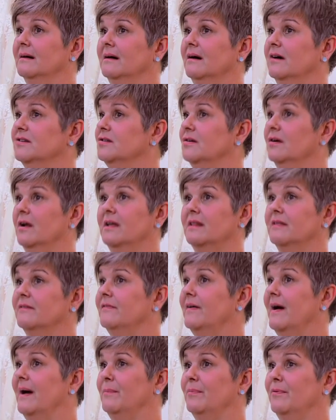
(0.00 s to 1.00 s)
I don't like the
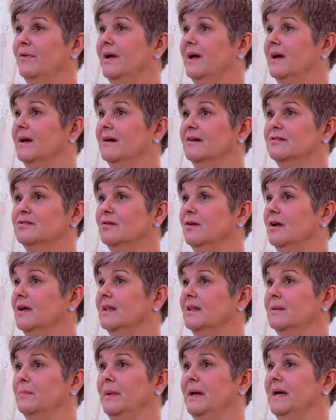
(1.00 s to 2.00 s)
fabric, I don't
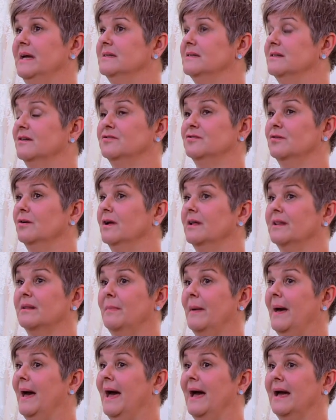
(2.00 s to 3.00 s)
like the bead, and I don't like the
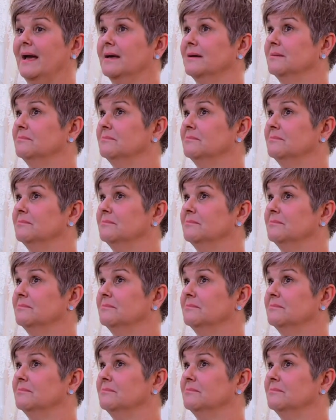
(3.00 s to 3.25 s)
back.